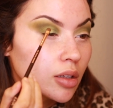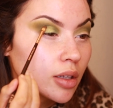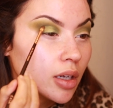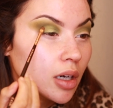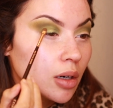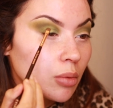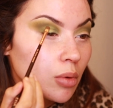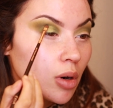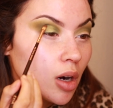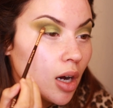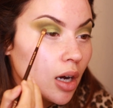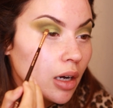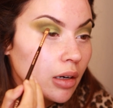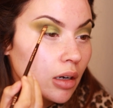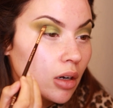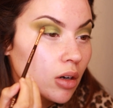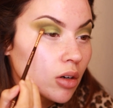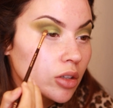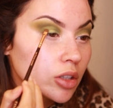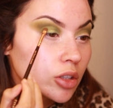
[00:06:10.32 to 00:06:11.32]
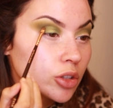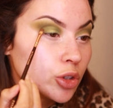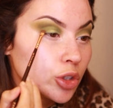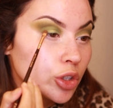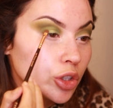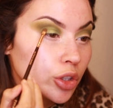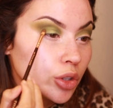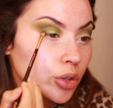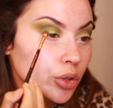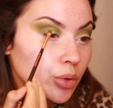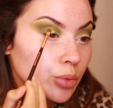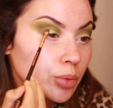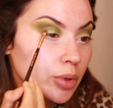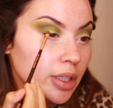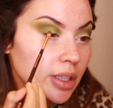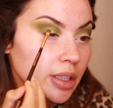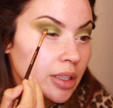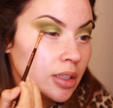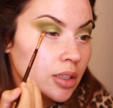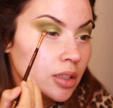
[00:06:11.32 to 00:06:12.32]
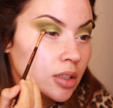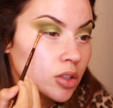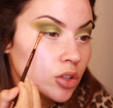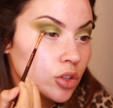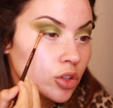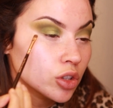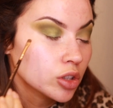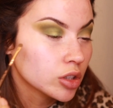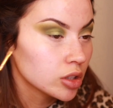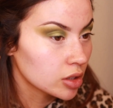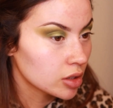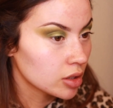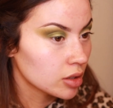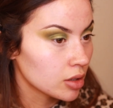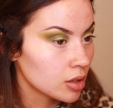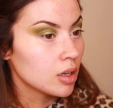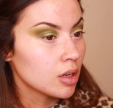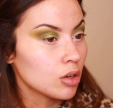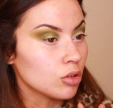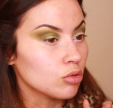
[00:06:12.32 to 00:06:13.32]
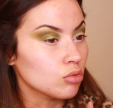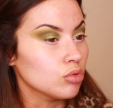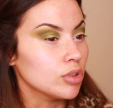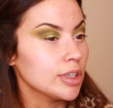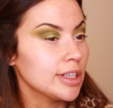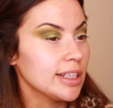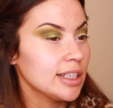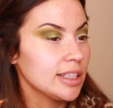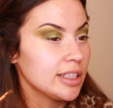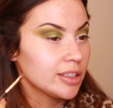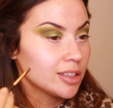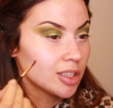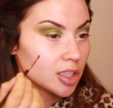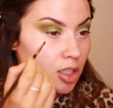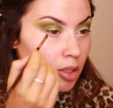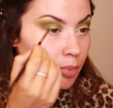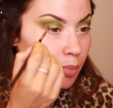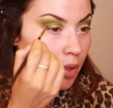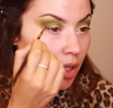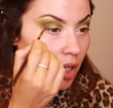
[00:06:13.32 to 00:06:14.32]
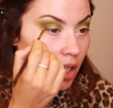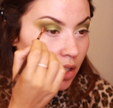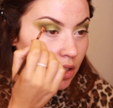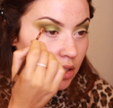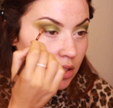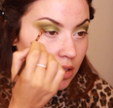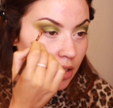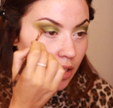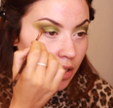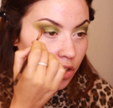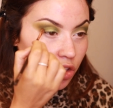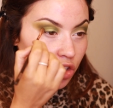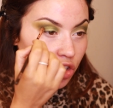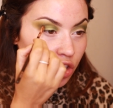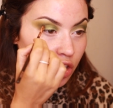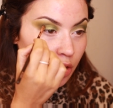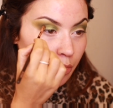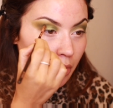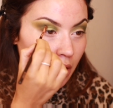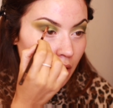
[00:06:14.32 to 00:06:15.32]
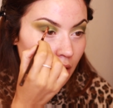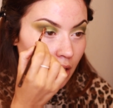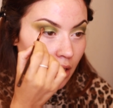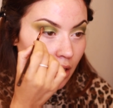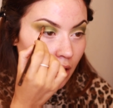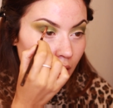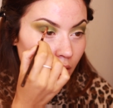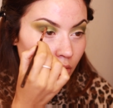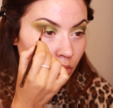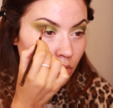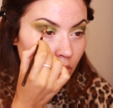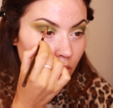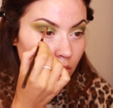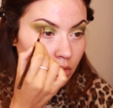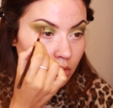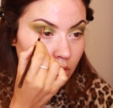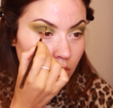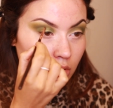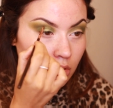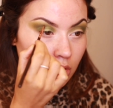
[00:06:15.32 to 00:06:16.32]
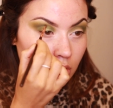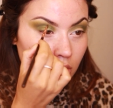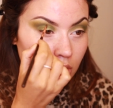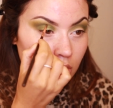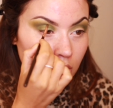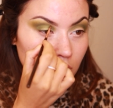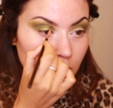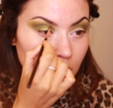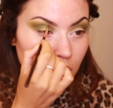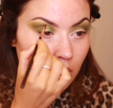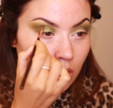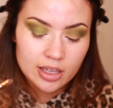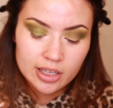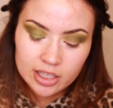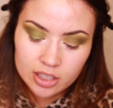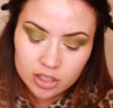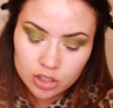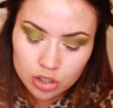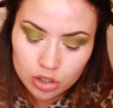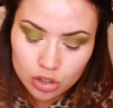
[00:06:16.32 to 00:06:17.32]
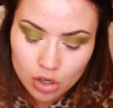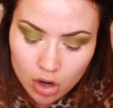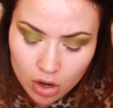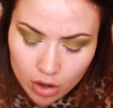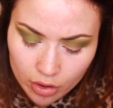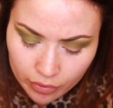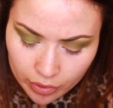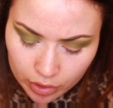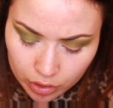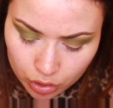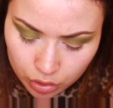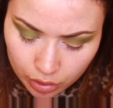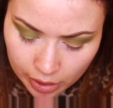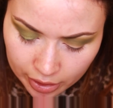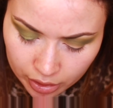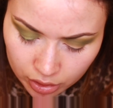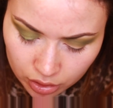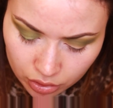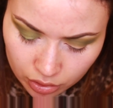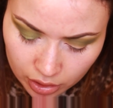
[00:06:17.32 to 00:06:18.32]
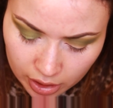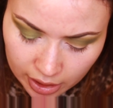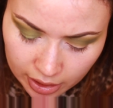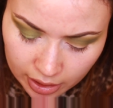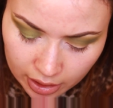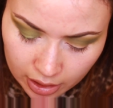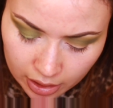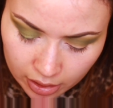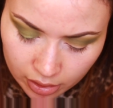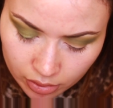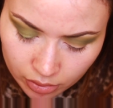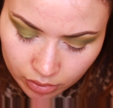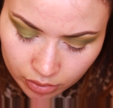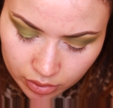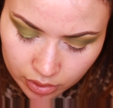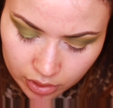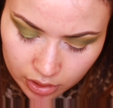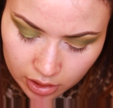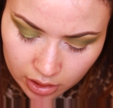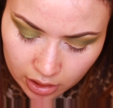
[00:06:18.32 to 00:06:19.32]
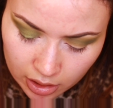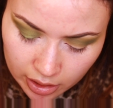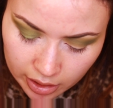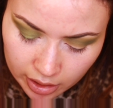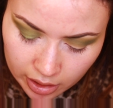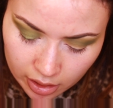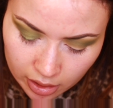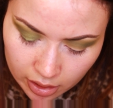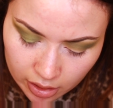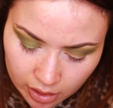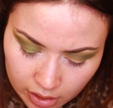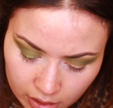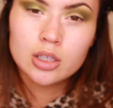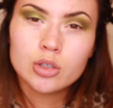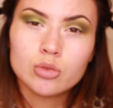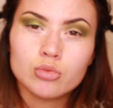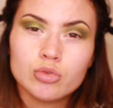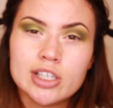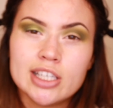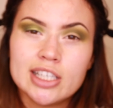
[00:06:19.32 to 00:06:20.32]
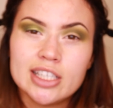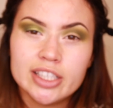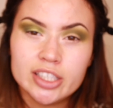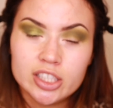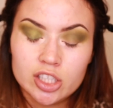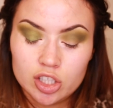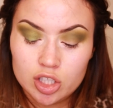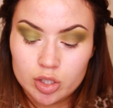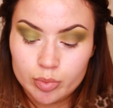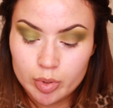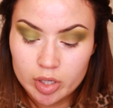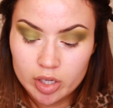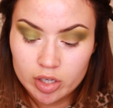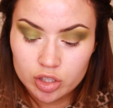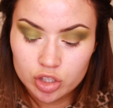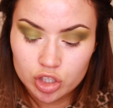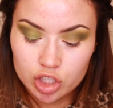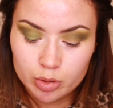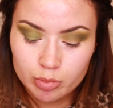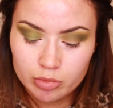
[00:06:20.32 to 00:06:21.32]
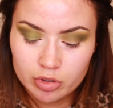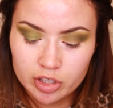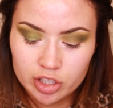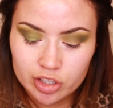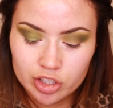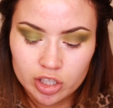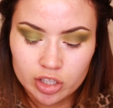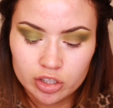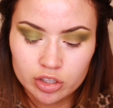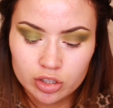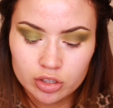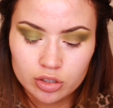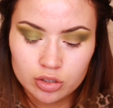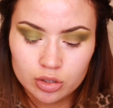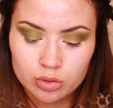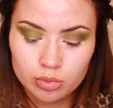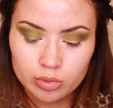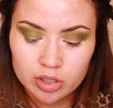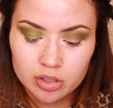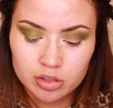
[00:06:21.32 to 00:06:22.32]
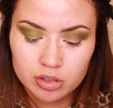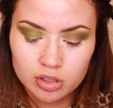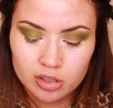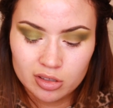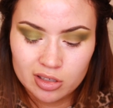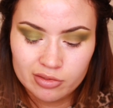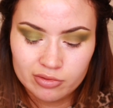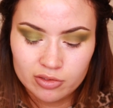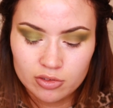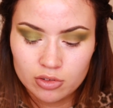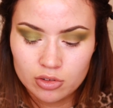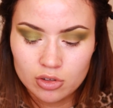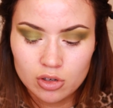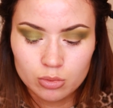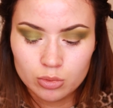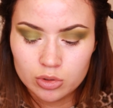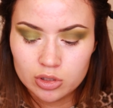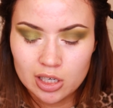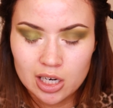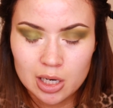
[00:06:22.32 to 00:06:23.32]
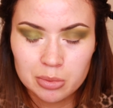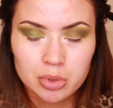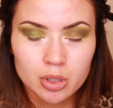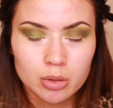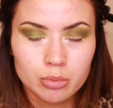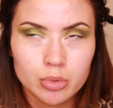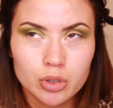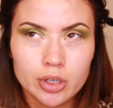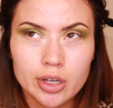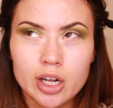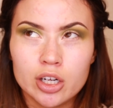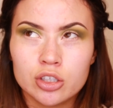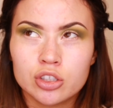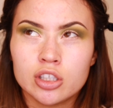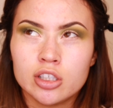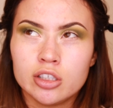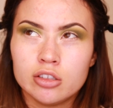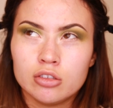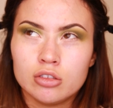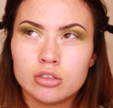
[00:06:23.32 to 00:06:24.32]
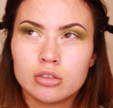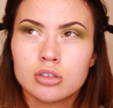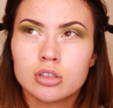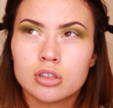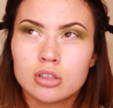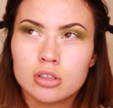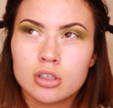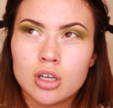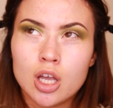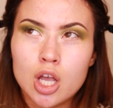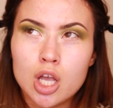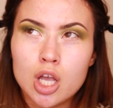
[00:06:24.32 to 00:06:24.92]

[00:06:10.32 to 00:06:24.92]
Now what I'm gonna do is just really disperse that shimmer out. It's sort of a trend right now to like really disperse shimmery shadows, which I never thought would happen, but it actually looks